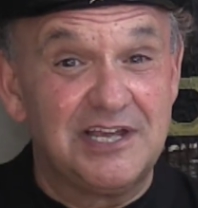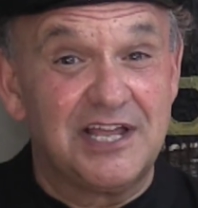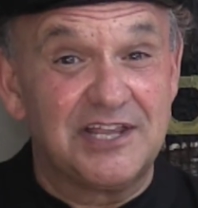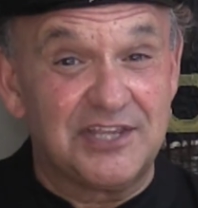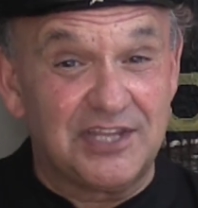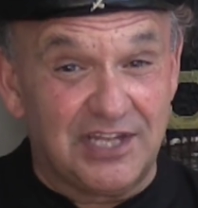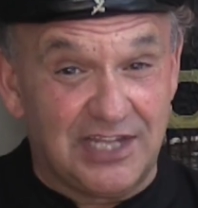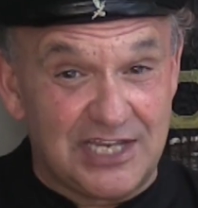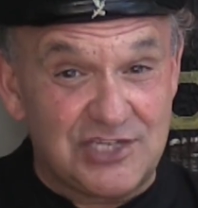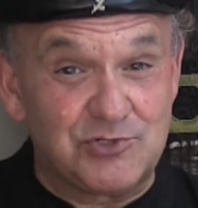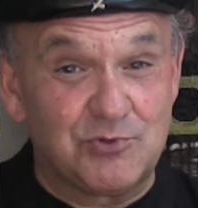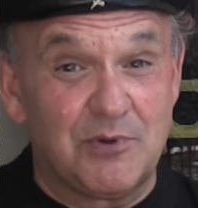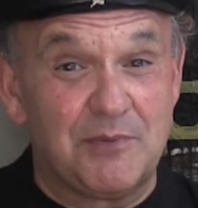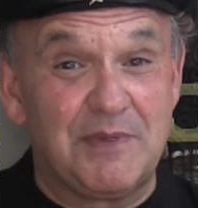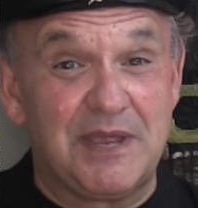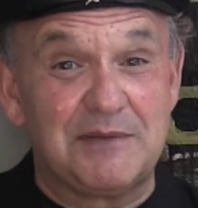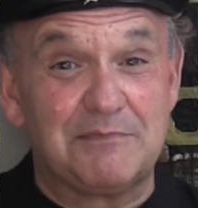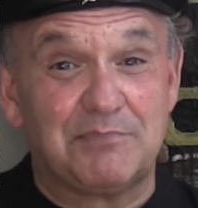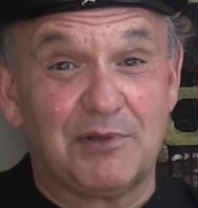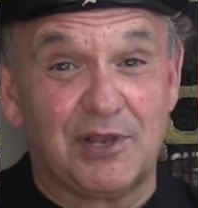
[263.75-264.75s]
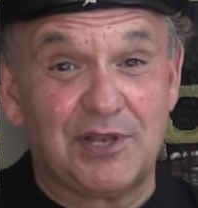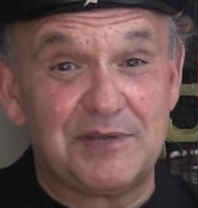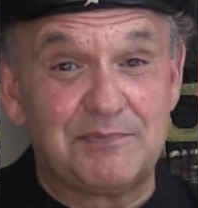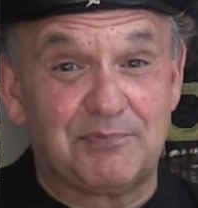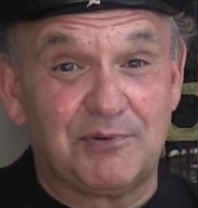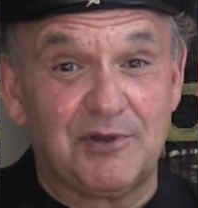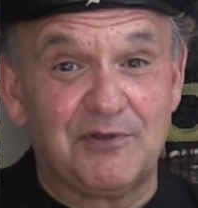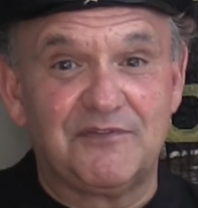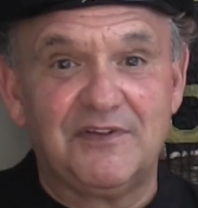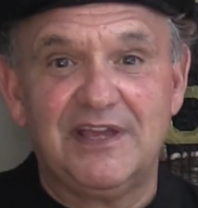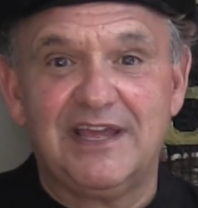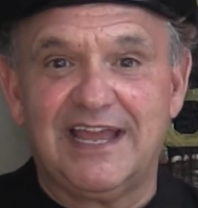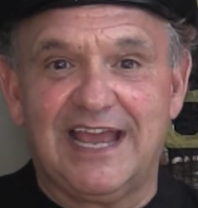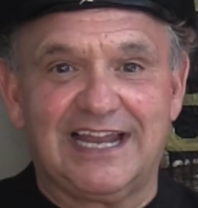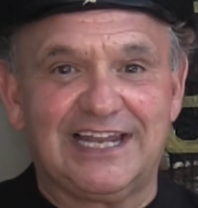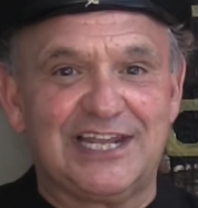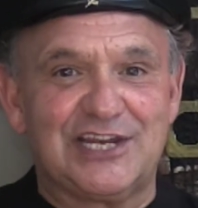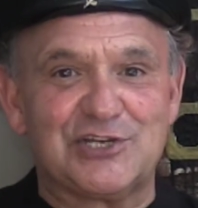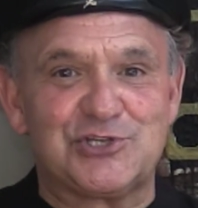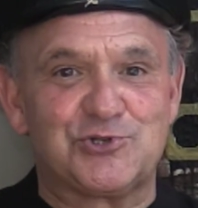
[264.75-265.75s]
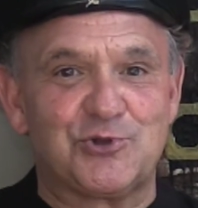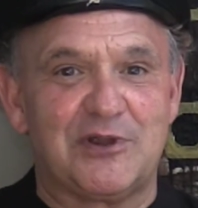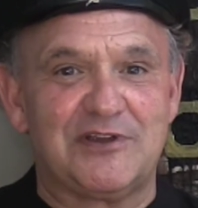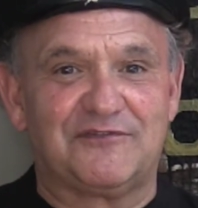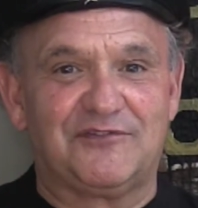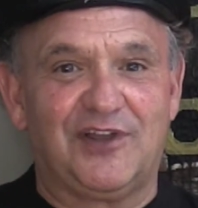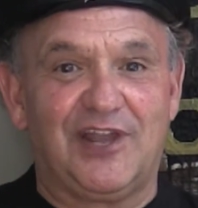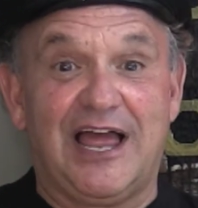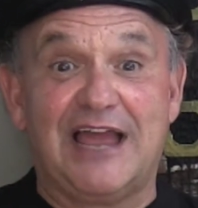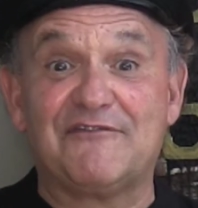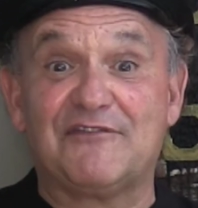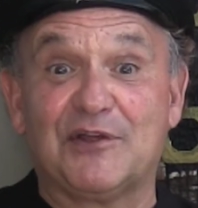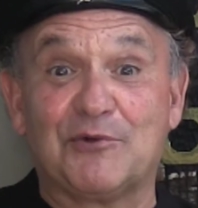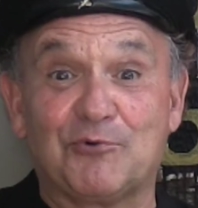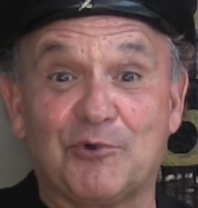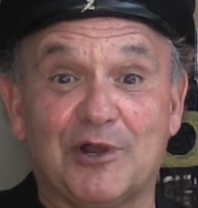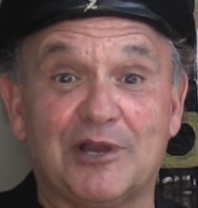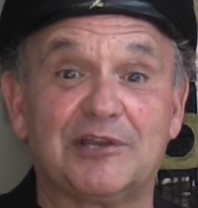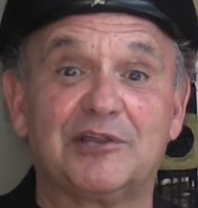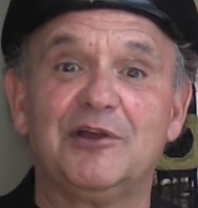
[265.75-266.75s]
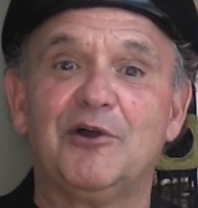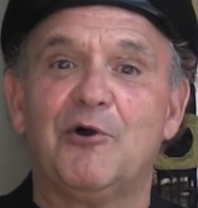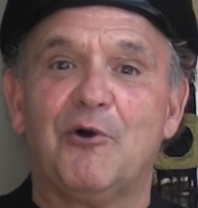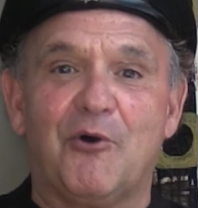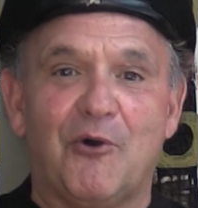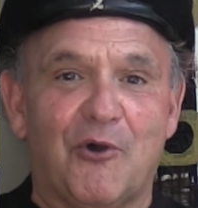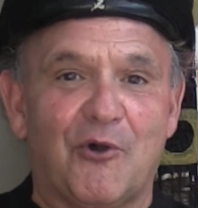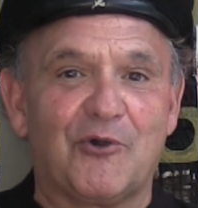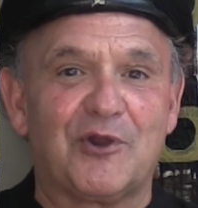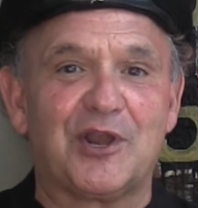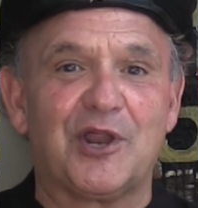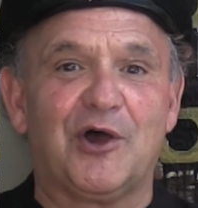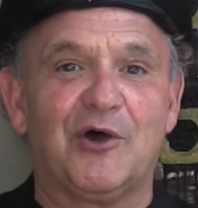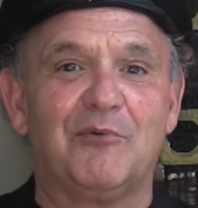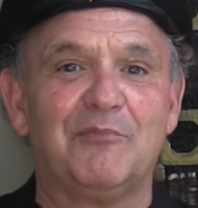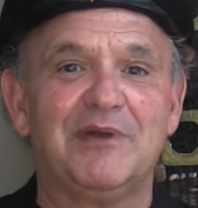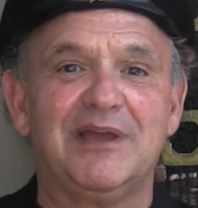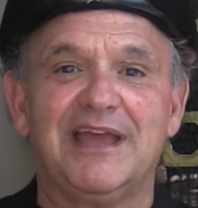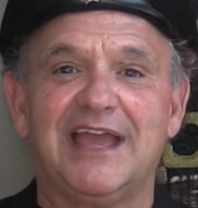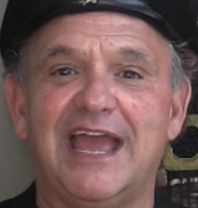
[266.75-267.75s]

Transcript: that let you remain bully-proof and lead a joyful life at work or at home